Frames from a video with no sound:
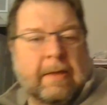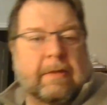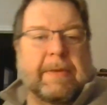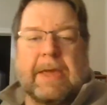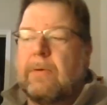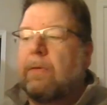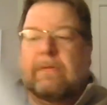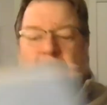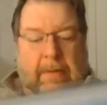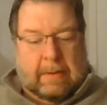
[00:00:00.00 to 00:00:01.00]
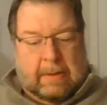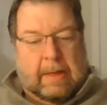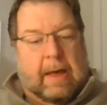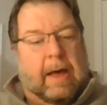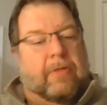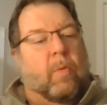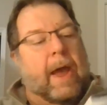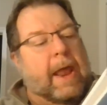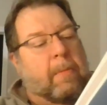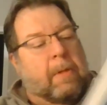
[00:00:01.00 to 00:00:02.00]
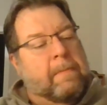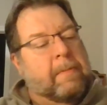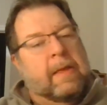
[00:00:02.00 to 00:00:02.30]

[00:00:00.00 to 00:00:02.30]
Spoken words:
the Beatles, the White Album.